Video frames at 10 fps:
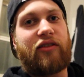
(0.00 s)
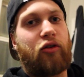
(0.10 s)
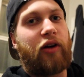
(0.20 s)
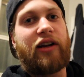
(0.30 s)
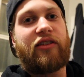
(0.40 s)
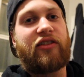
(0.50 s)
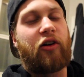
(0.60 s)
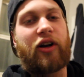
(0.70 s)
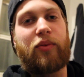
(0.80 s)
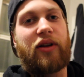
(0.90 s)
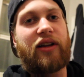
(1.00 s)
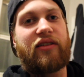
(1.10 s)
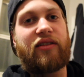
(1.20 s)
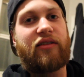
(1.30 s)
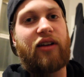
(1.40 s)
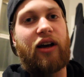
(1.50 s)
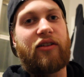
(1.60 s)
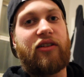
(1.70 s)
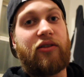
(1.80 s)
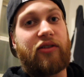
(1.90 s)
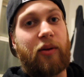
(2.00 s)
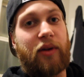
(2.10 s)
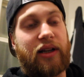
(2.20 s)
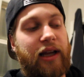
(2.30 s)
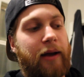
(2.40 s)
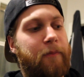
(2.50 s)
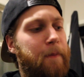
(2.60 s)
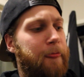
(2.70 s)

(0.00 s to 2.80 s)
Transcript: a great starting place to do something like that.